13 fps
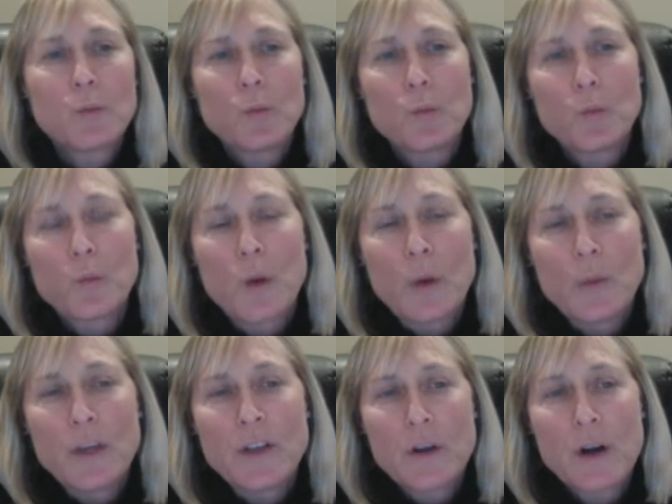when
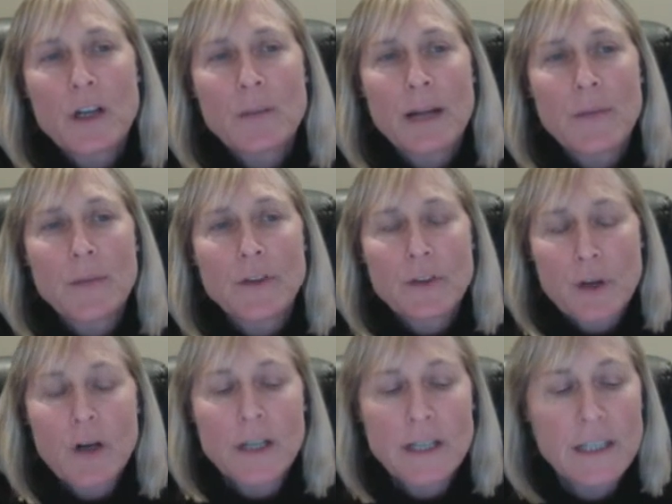we talk about the
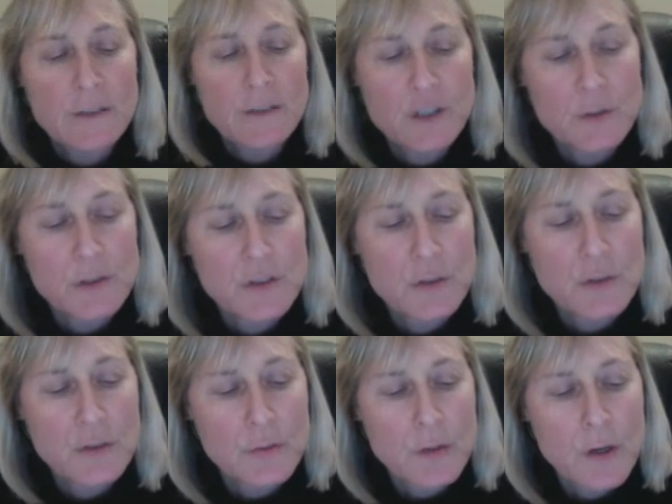targeting of Jewish
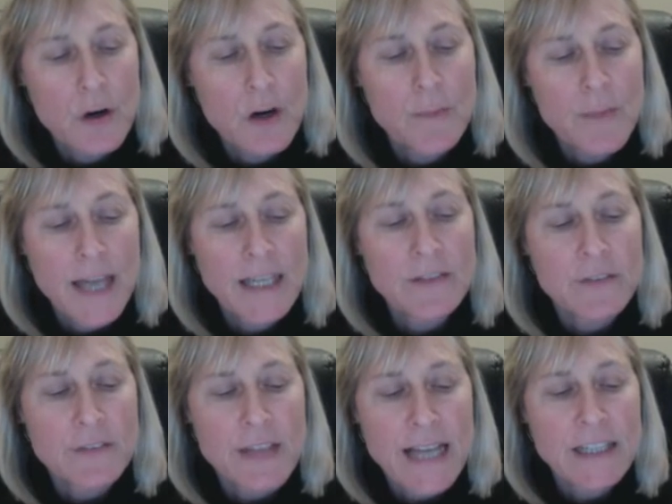students for harm, that is
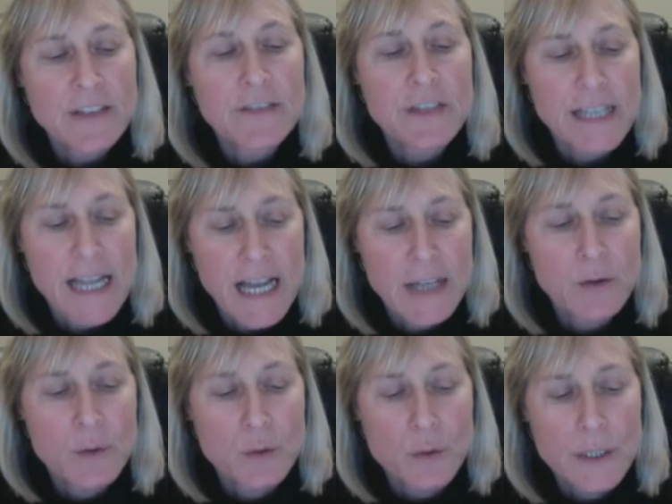the
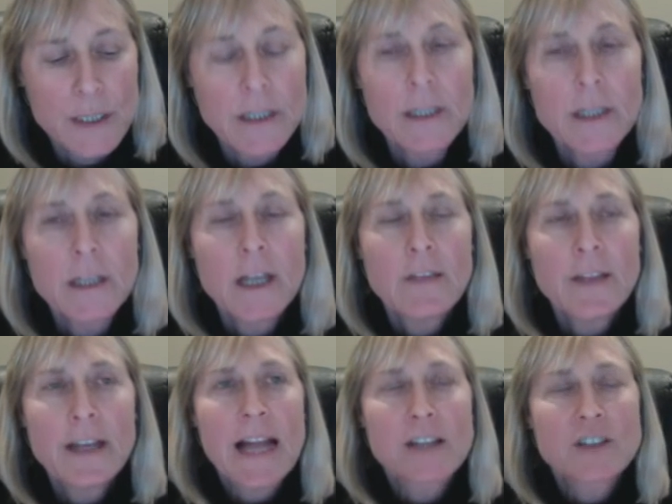category that
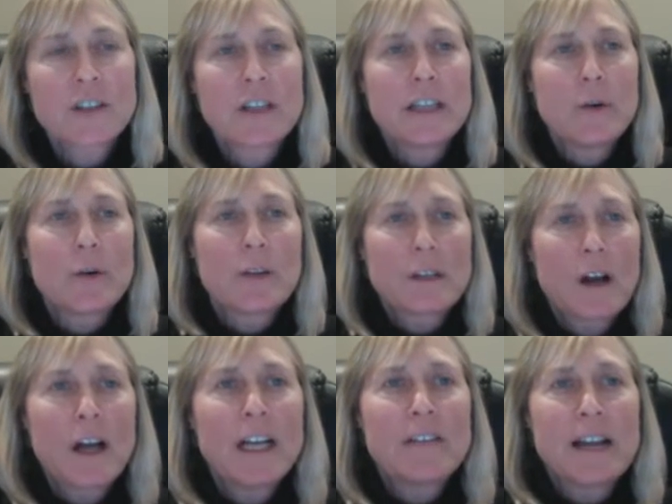actually, or the
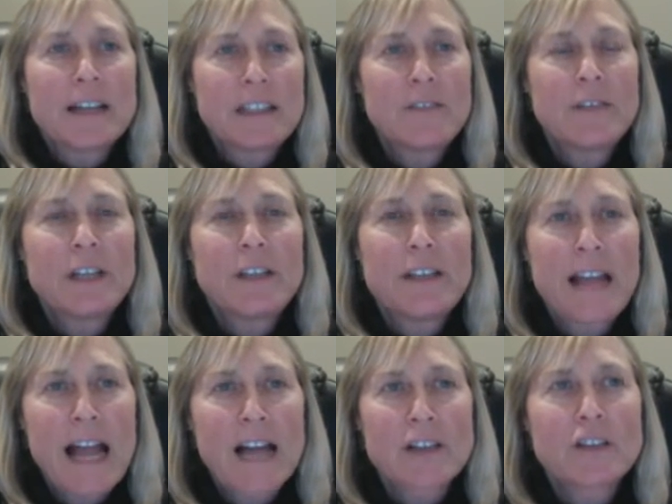kind of activity that
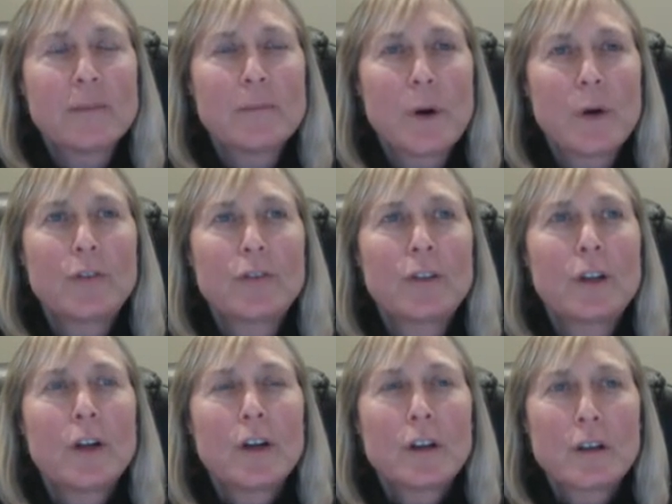actually
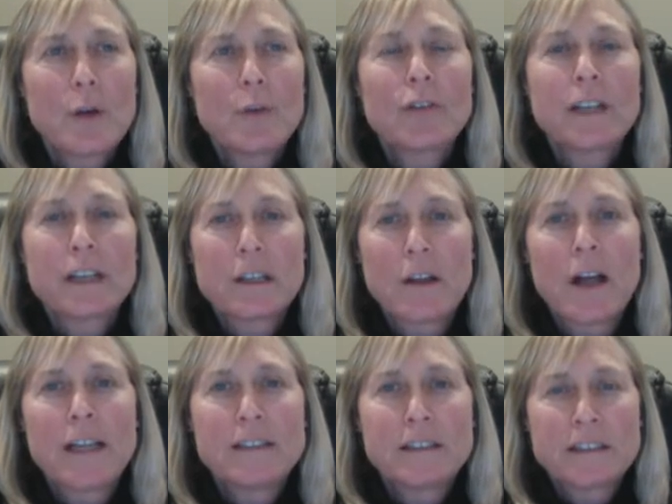most closely
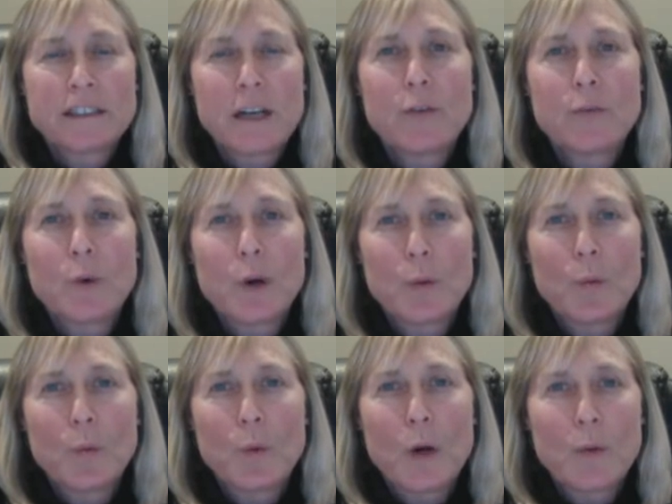aligns itself
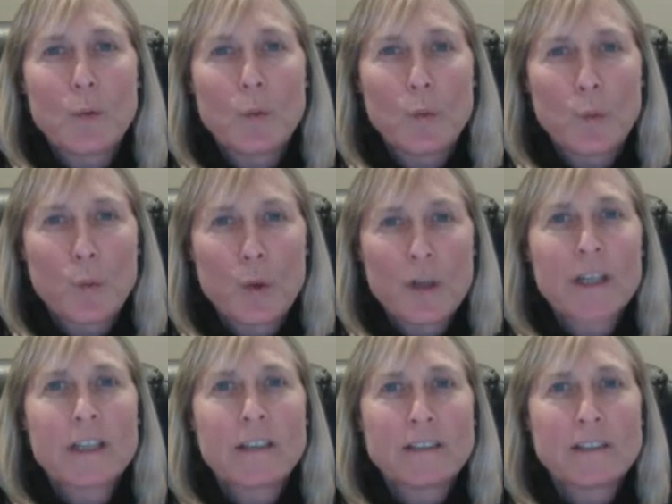what we're
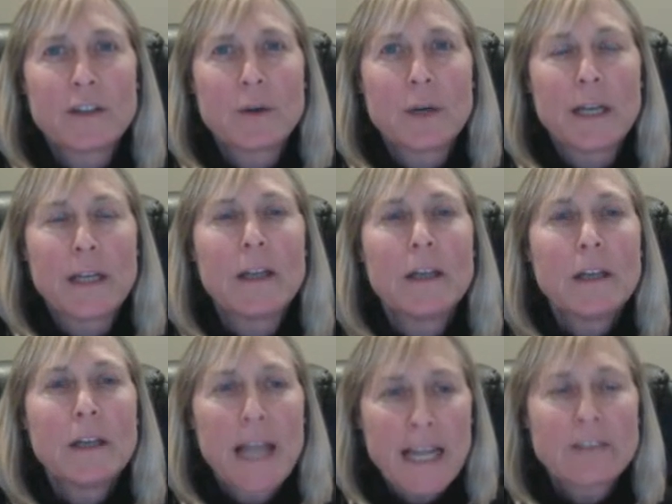considering
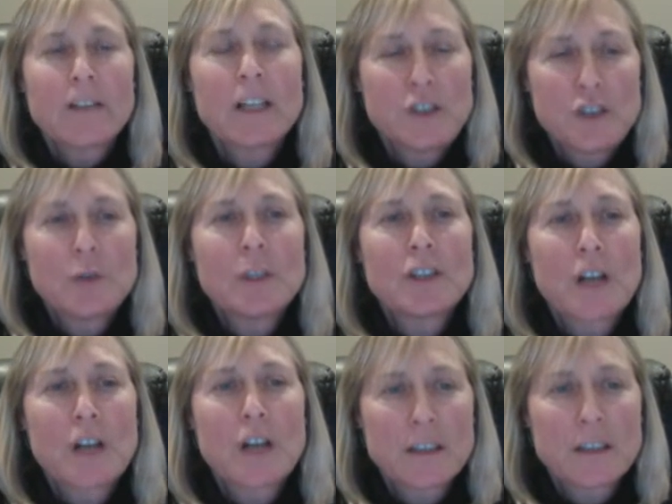anti-Jewish
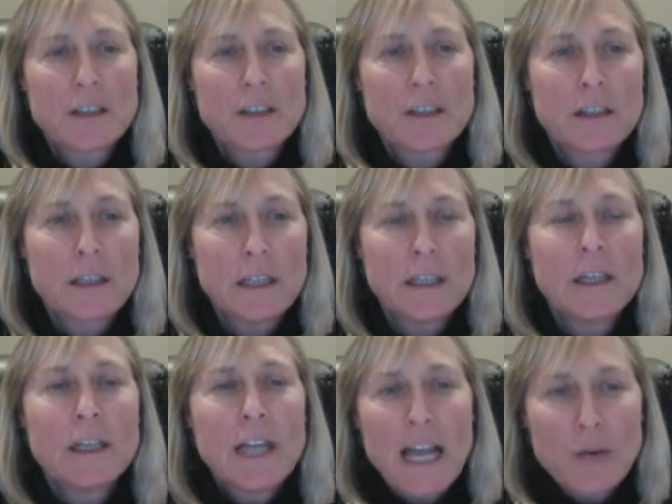
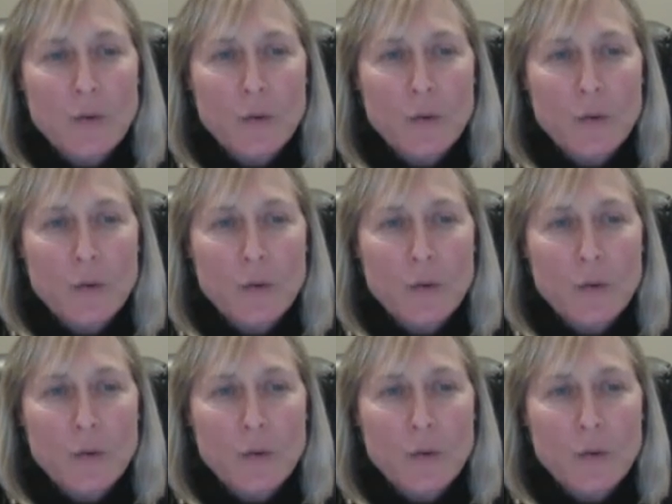hostility, and